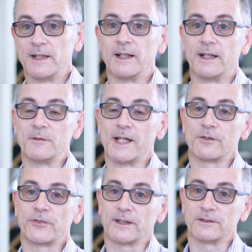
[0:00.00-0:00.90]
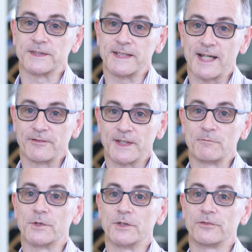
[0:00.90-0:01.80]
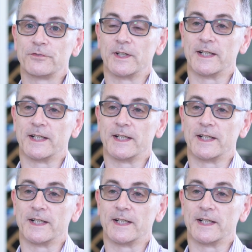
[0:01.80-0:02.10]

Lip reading: our faculty have a number of